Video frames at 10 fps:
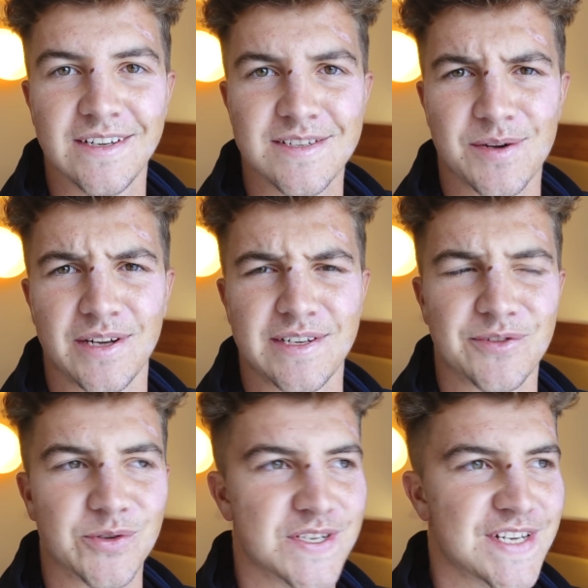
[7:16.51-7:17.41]
it's quite
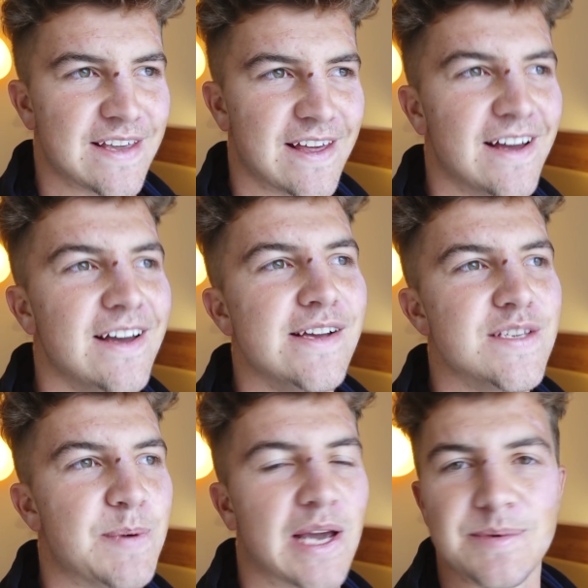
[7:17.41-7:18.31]
difficult to say that,
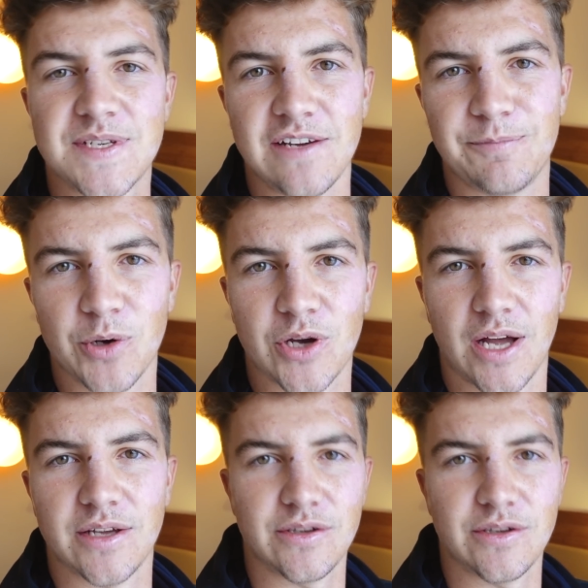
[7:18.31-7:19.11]
to pick up Steve Booker.